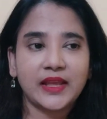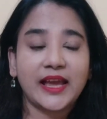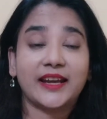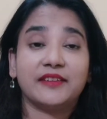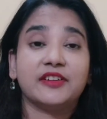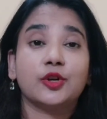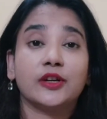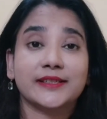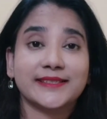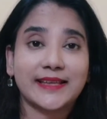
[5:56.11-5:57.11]
and even got
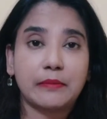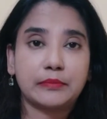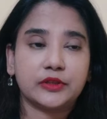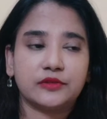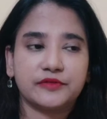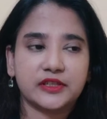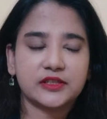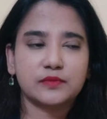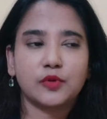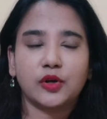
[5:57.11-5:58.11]
a sample of it, a
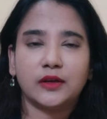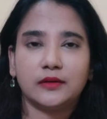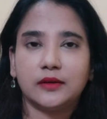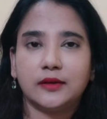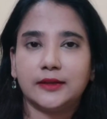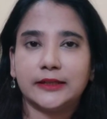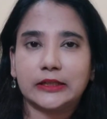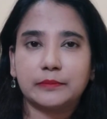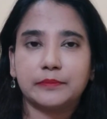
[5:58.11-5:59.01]
small little